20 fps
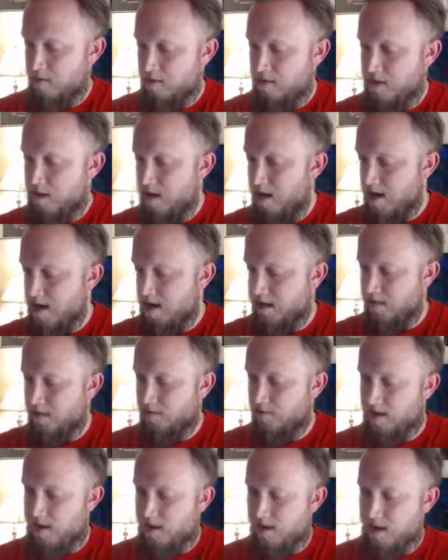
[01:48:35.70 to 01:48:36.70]
Yikes, do
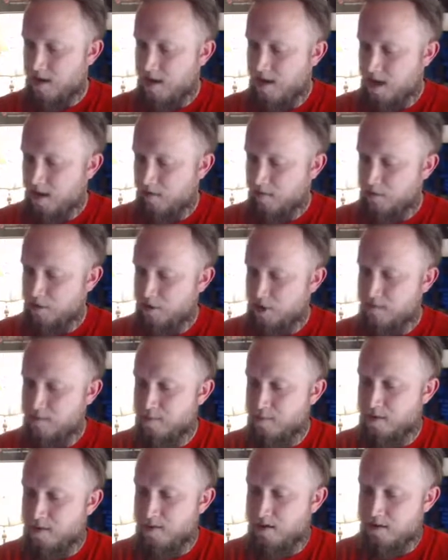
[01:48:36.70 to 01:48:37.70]
I not have cheap
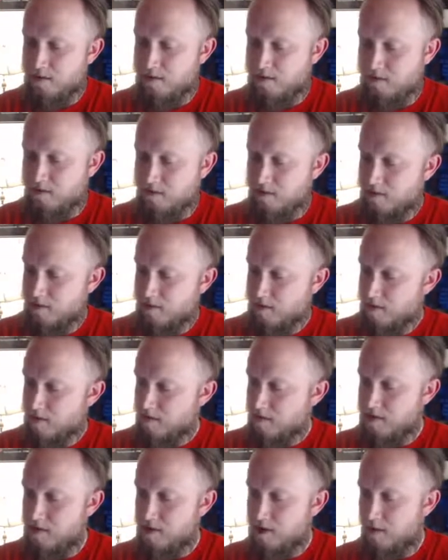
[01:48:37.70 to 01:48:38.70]
cards?
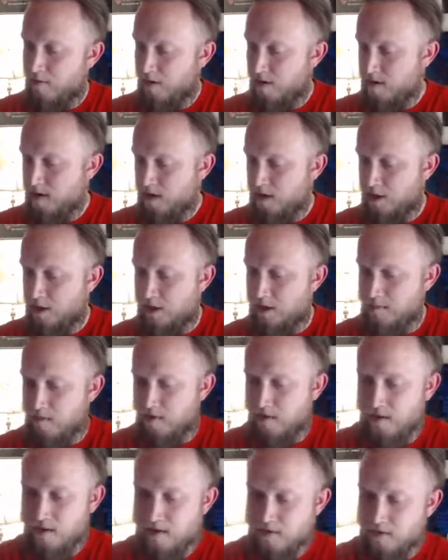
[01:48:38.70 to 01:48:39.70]
You know I need cheap
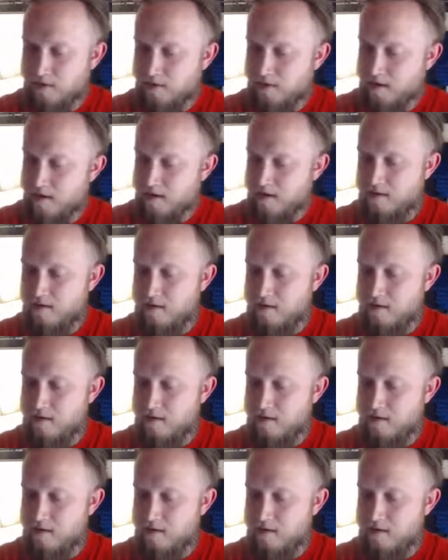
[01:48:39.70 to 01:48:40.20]
cards, right?